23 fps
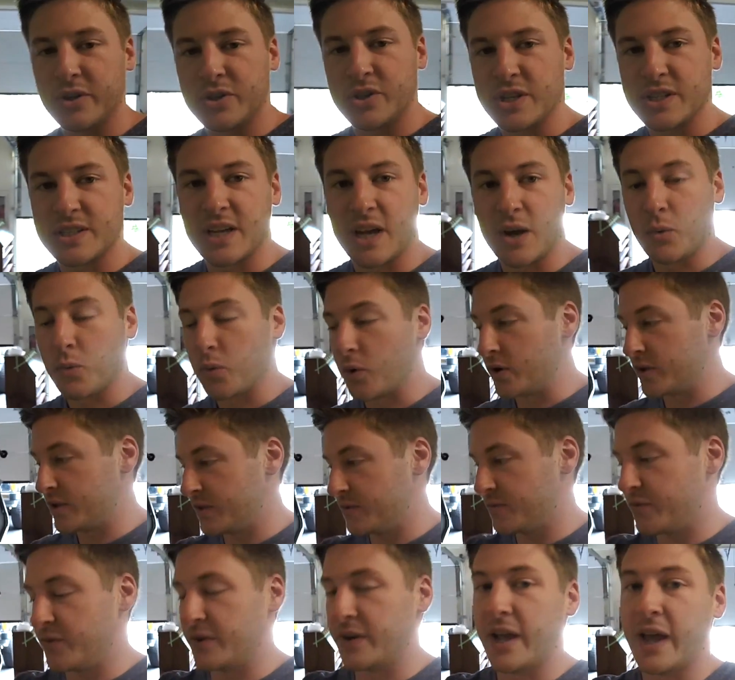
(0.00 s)
It's just not worth
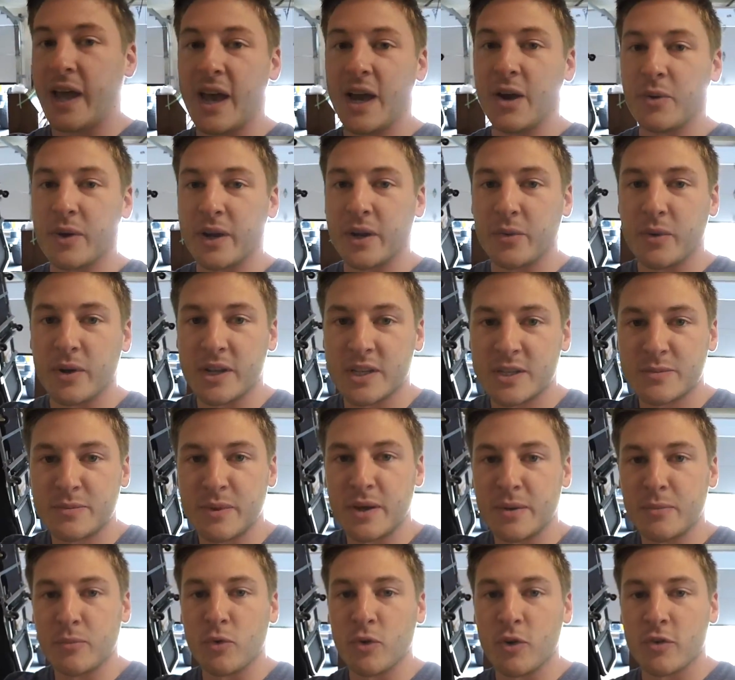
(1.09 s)
it for now when I want to
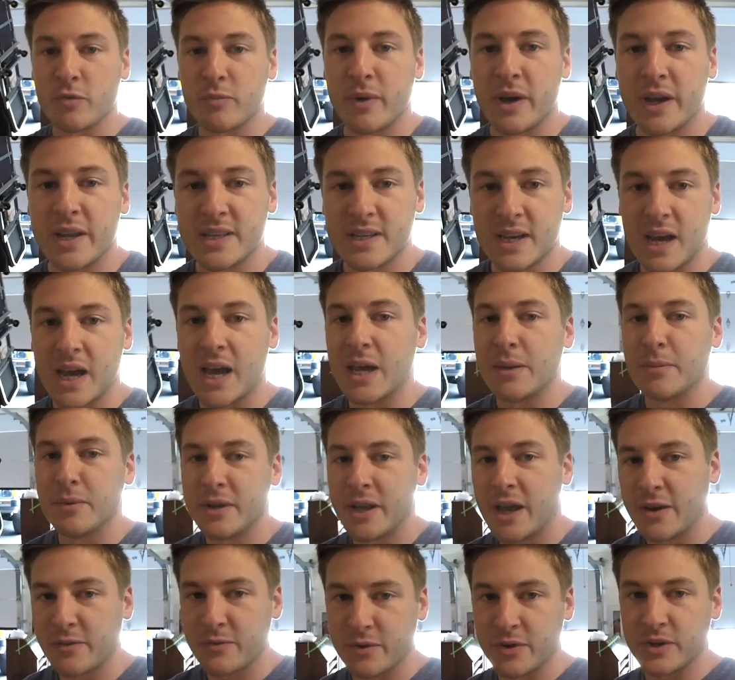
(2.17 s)
spend more of my time and
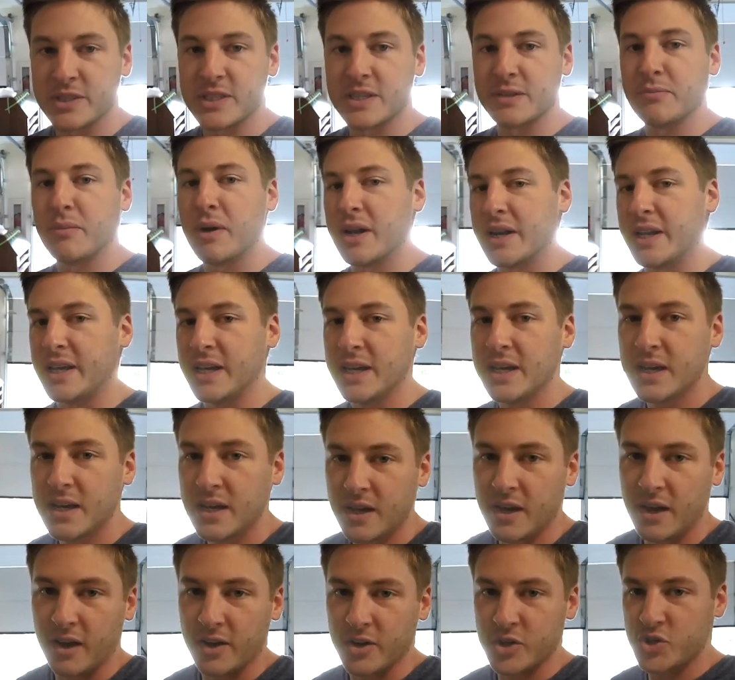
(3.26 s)
efforts and money
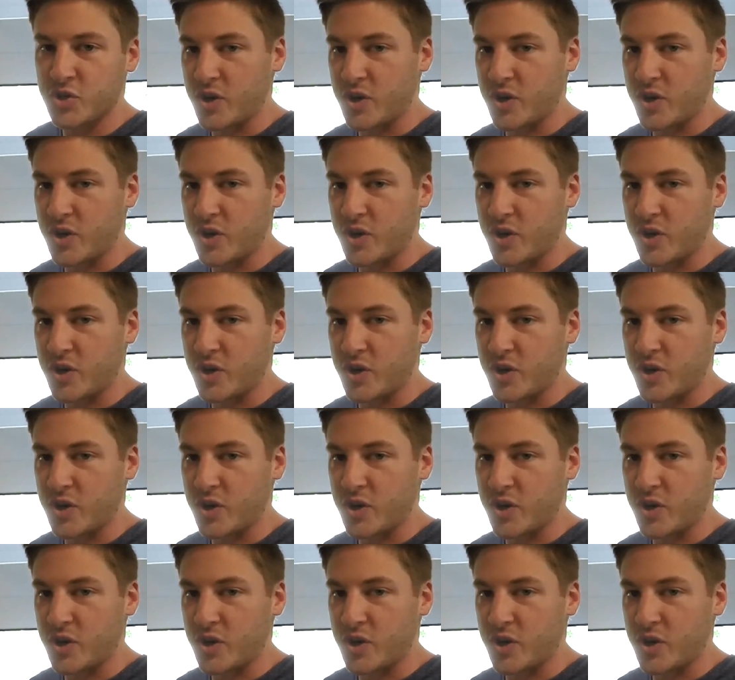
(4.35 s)
on